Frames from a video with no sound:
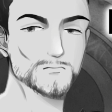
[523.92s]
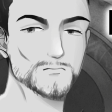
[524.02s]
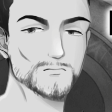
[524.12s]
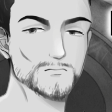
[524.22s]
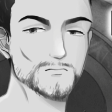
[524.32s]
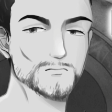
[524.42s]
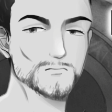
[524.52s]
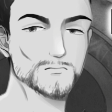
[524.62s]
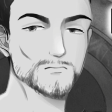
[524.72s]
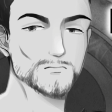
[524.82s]

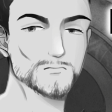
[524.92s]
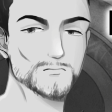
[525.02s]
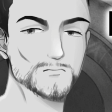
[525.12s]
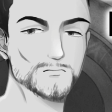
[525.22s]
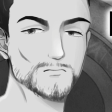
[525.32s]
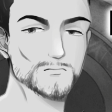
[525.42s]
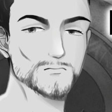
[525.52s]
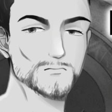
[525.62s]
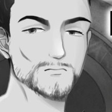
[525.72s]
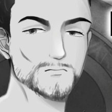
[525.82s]

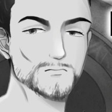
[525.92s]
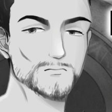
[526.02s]
(silence)